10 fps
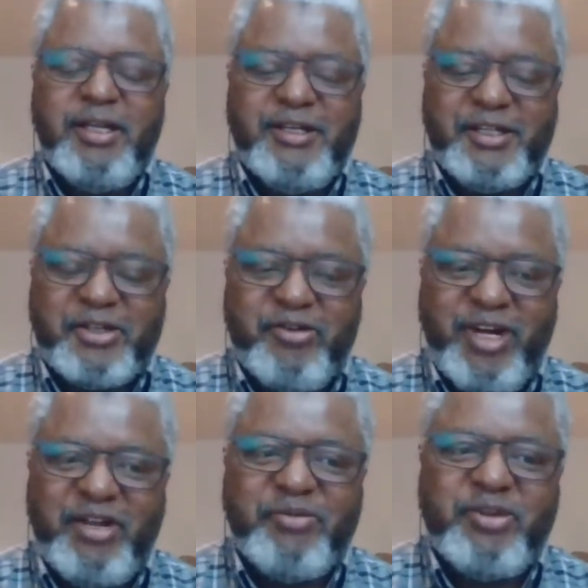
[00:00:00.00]

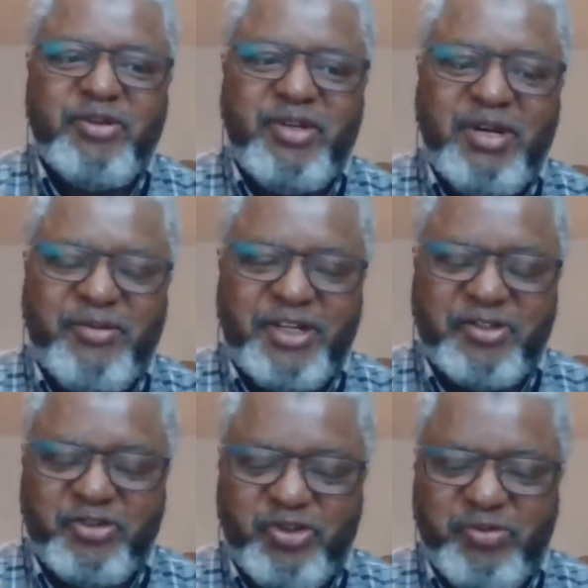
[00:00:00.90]
described a
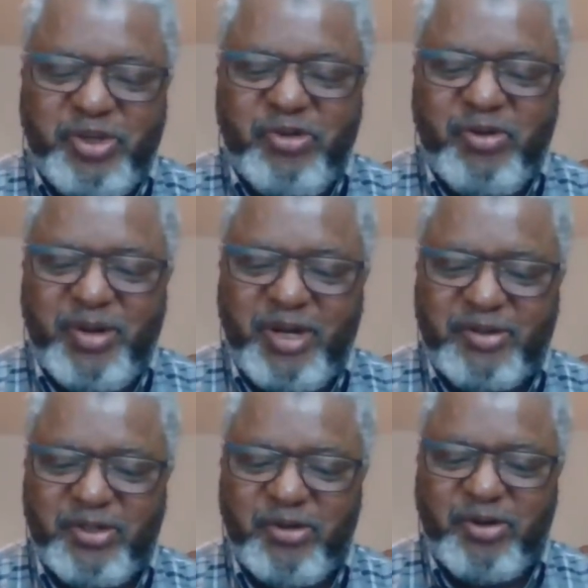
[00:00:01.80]
person to be of
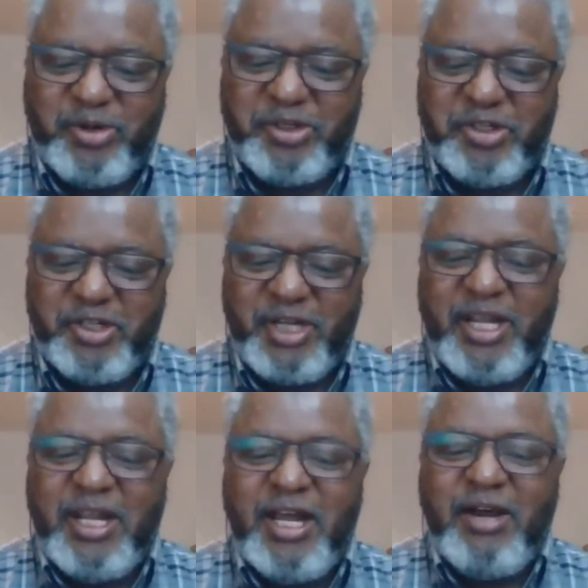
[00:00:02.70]
Hausa origin.
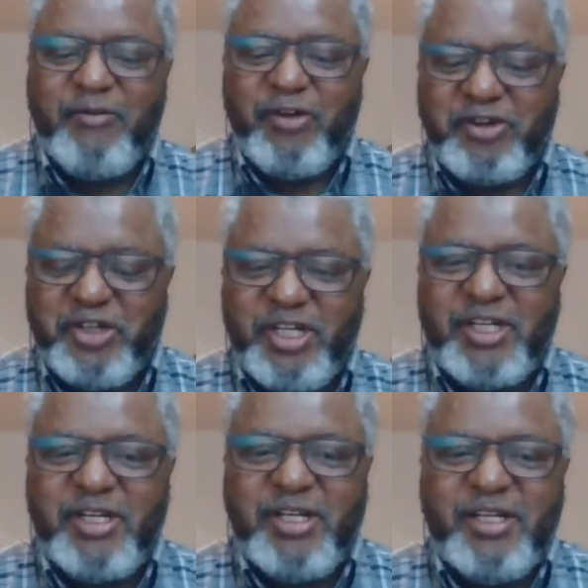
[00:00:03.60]

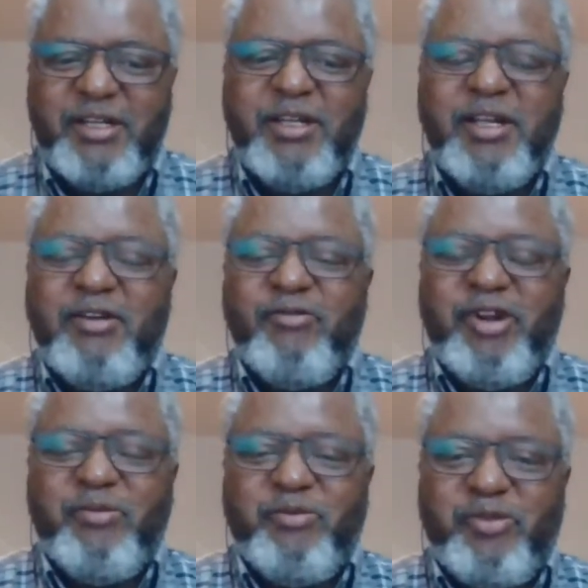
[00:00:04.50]
Unfortunately,
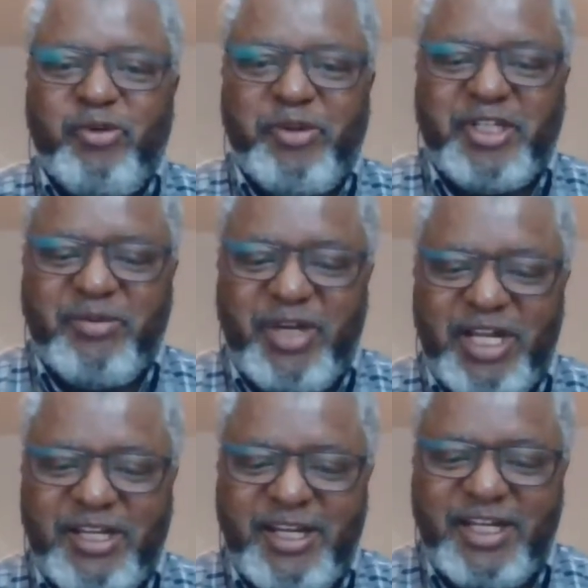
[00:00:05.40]
when Professor
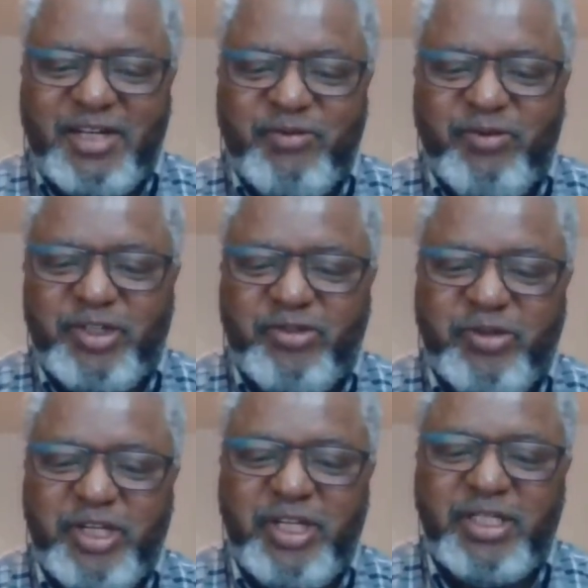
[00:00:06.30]
Mahadi Adamu was
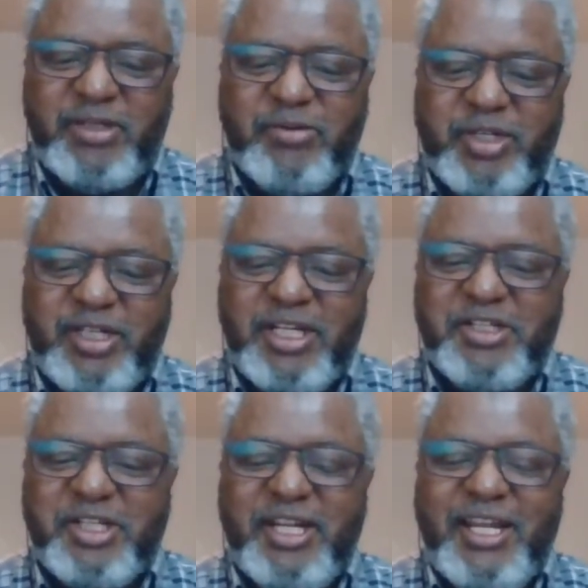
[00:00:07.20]
doing his
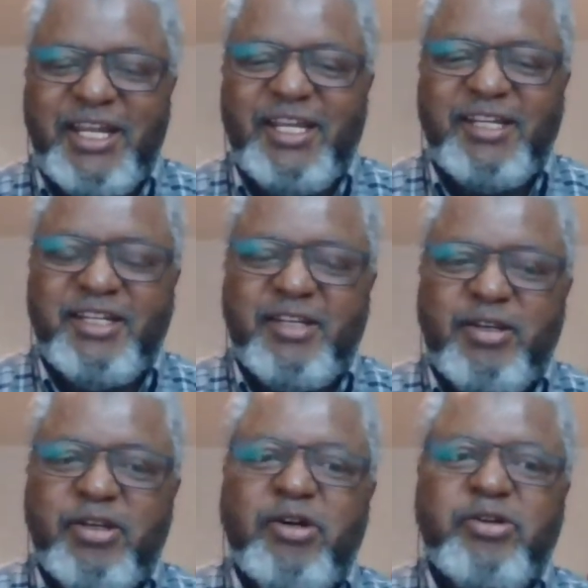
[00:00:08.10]
research, he did
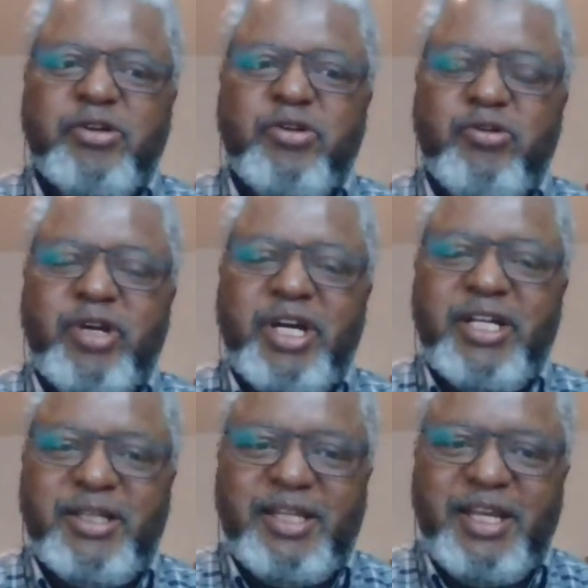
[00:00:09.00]
not look
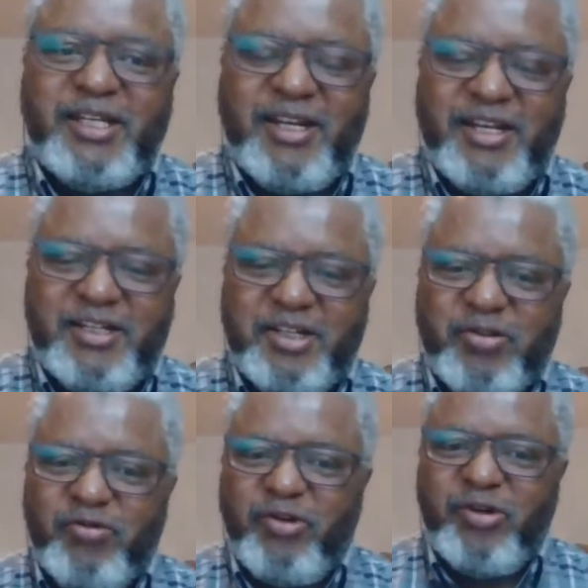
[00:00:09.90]
at the
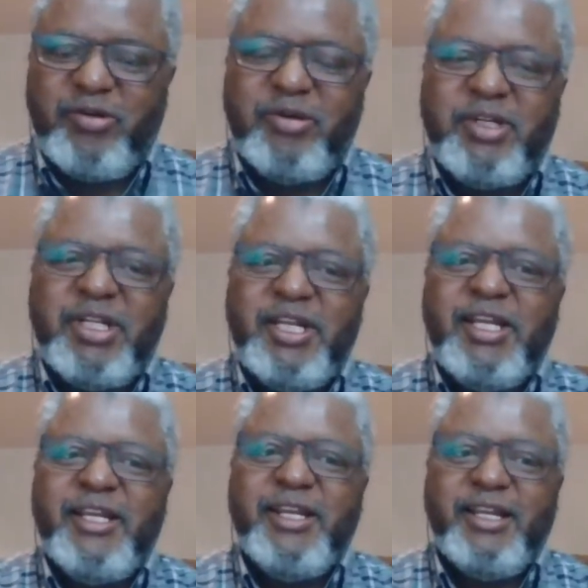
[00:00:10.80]
Atlantic world.
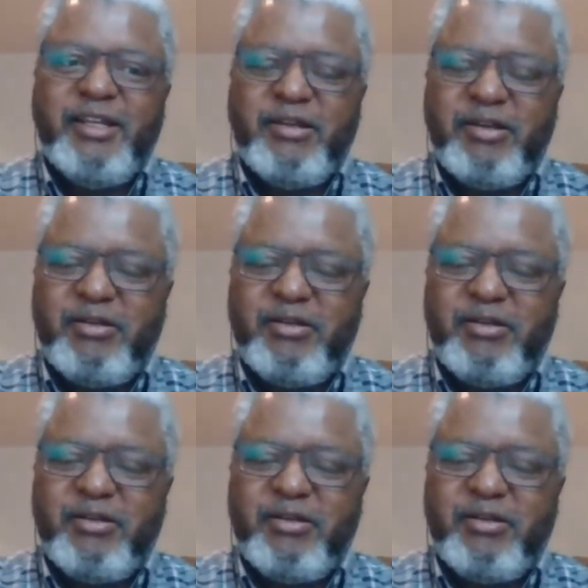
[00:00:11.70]
He